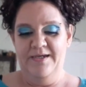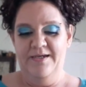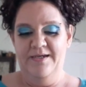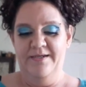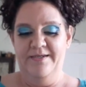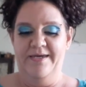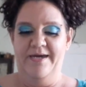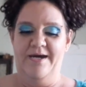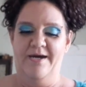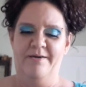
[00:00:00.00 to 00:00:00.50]

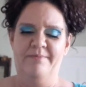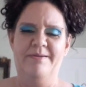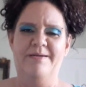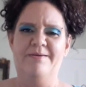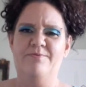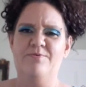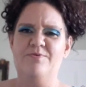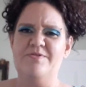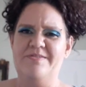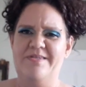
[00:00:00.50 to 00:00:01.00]
Yeah, maybe
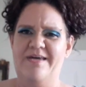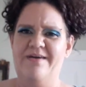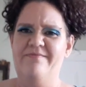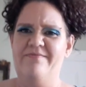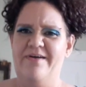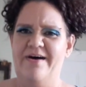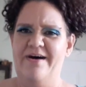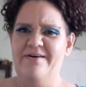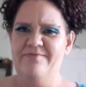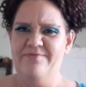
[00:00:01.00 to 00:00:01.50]
we'll save
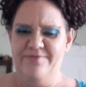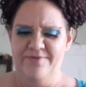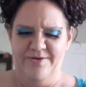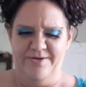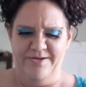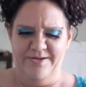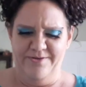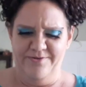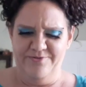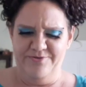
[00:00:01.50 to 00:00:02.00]
that for
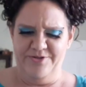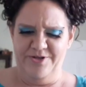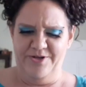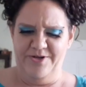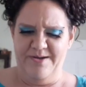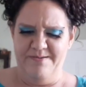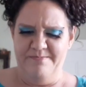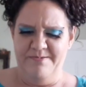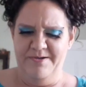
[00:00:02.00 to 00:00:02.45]
another time.